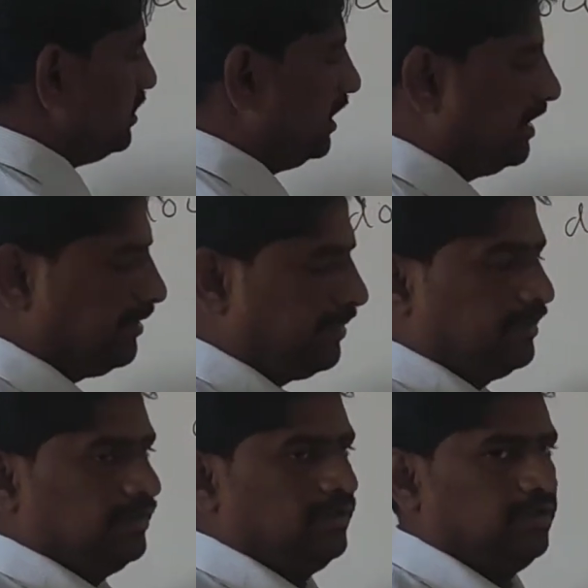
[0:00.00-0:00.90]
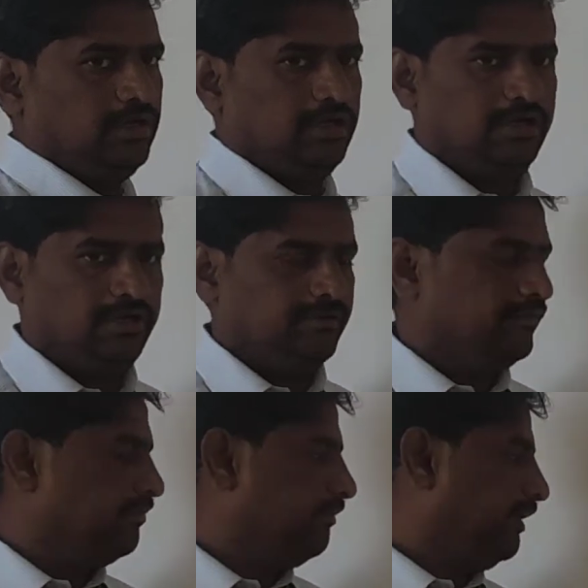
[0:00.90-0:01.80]
See here,
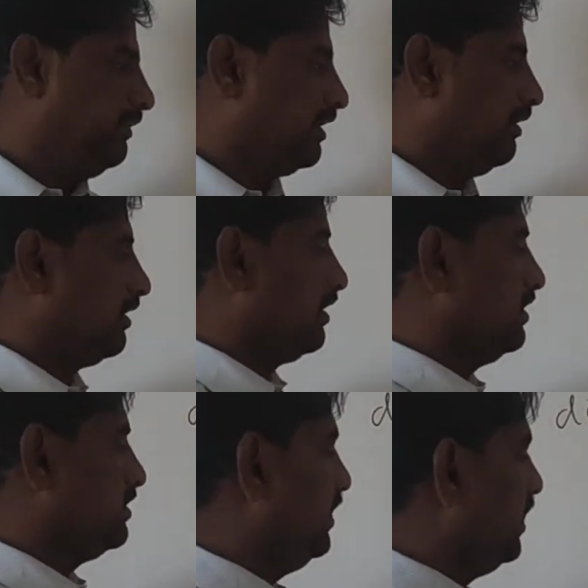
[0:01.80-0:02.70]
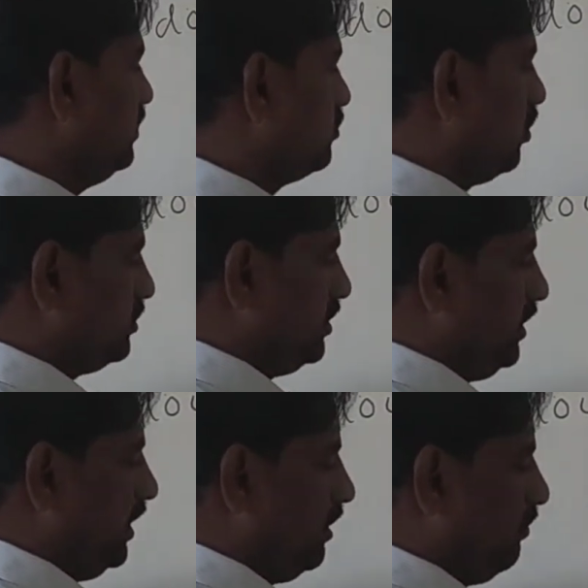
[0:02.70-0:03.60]
when we consider this oxygen here,